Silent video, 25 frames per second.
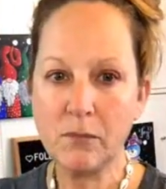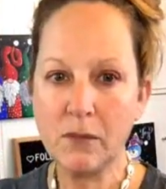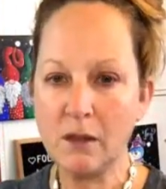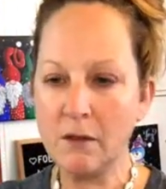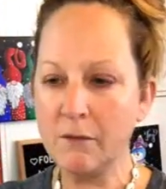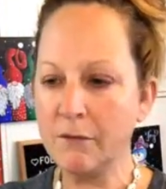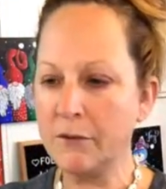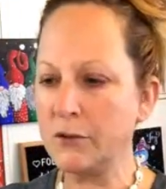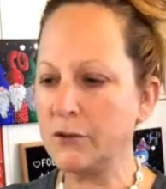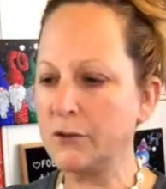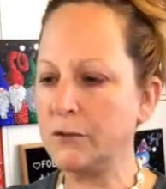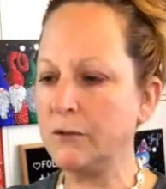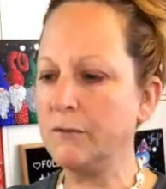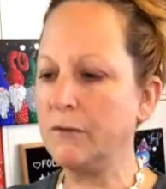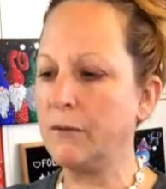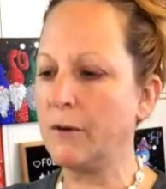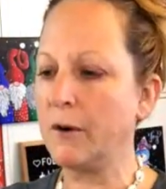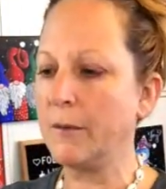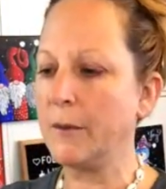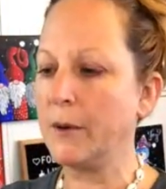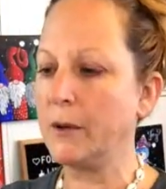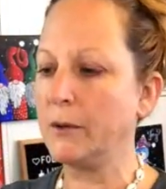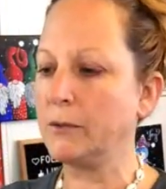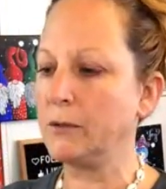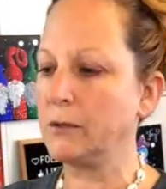First and
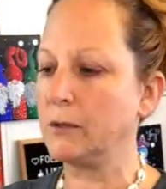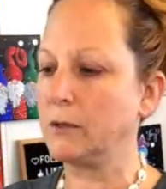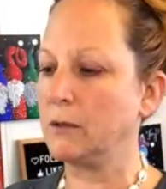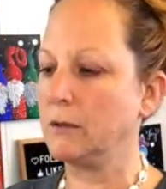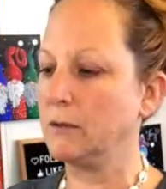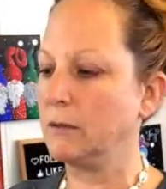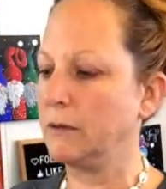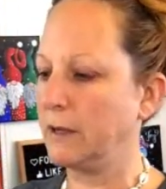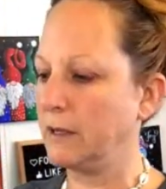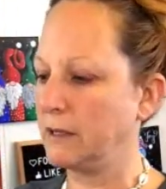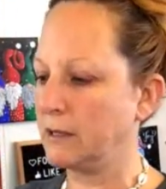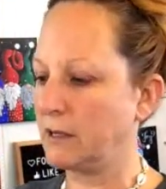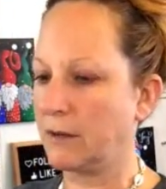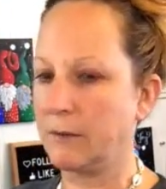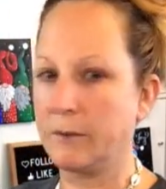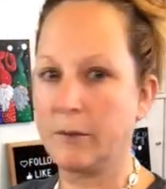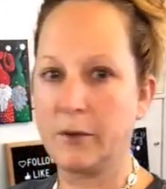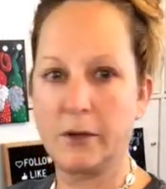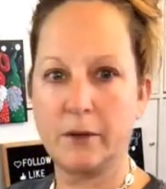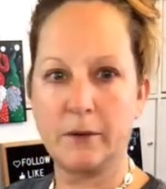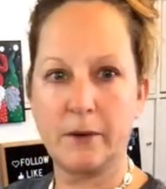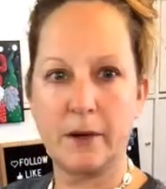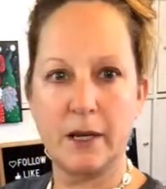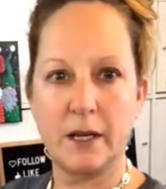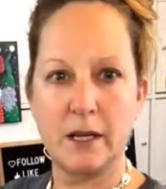foremost, I guess I can put
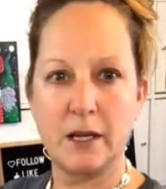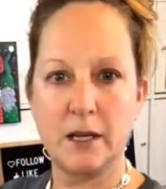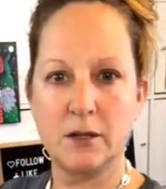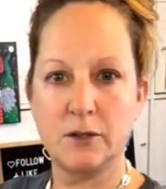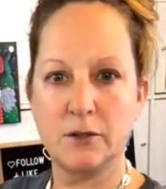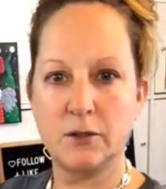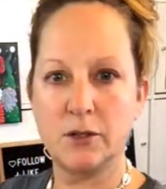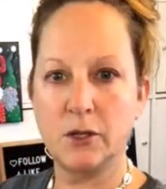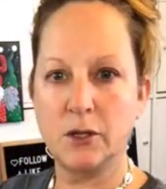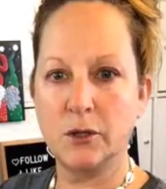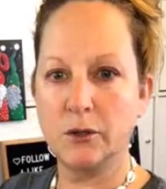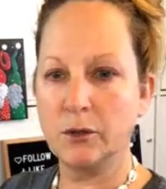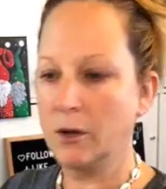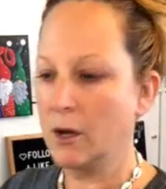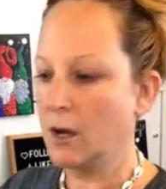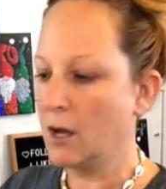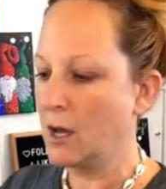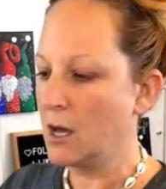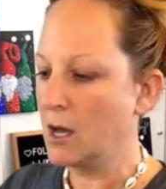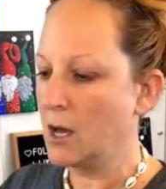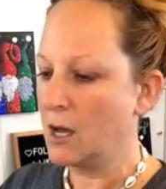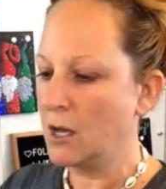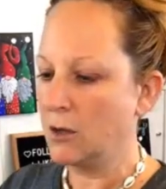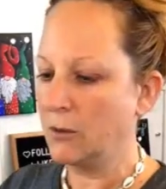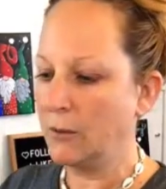it right here too,
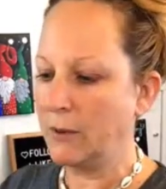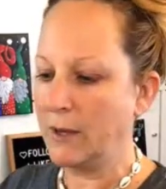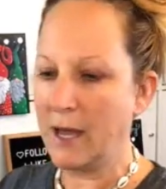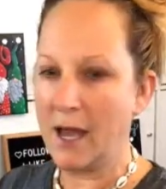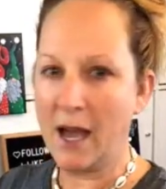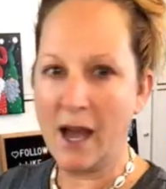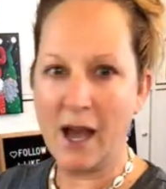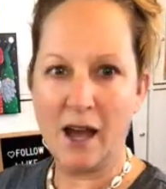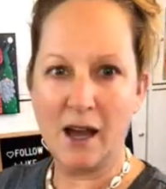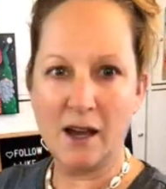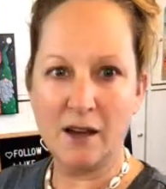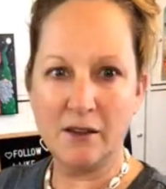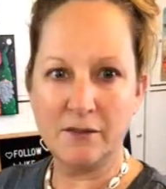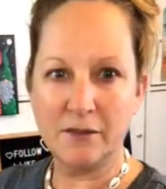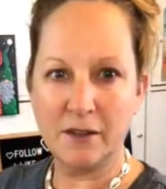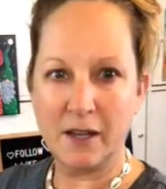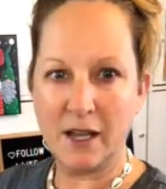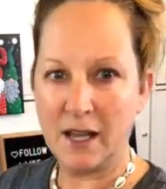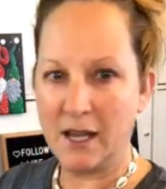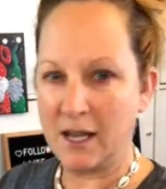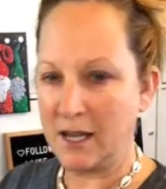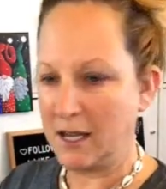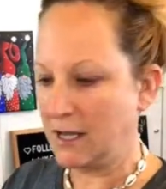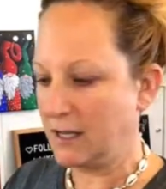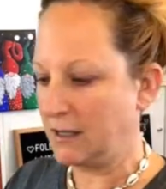we have
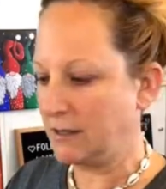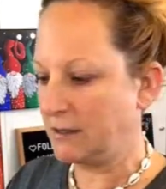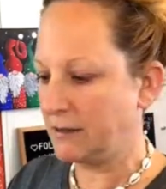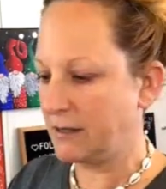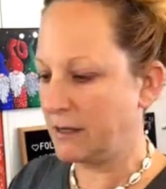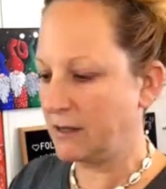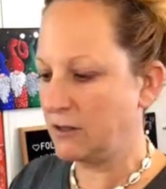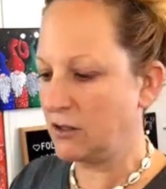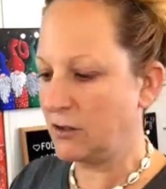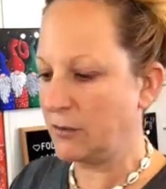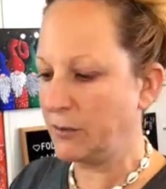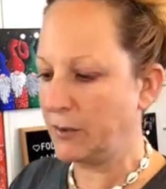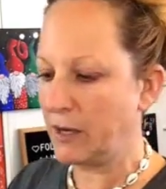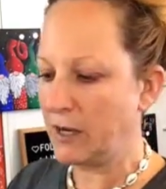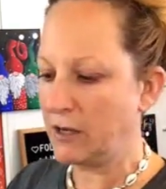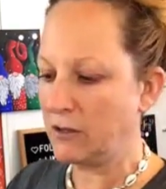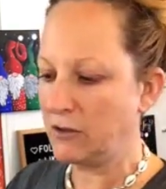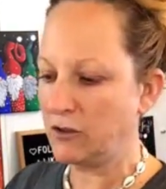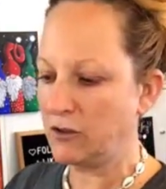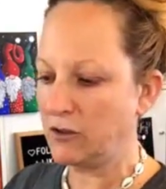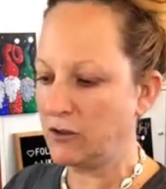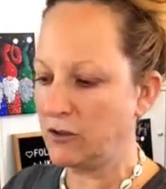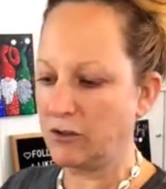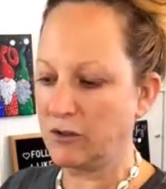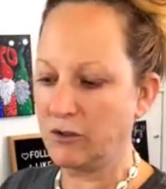a stencil
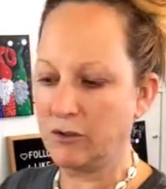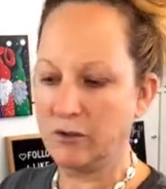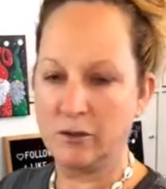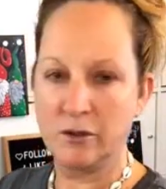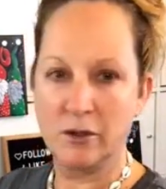brush,